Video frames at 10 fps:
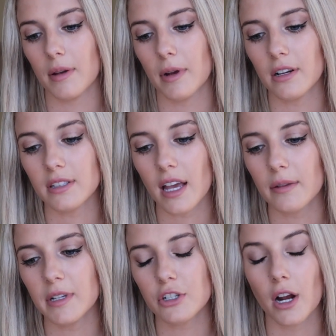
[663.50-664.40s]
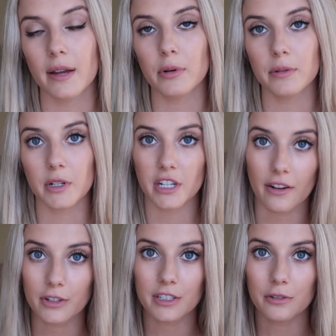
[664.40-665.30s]
parents had me try pretty much
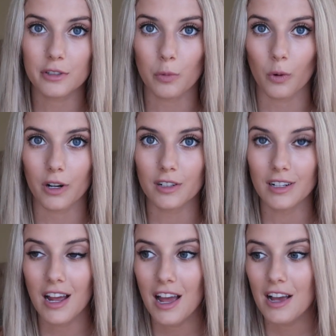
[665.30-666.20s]
every single sport,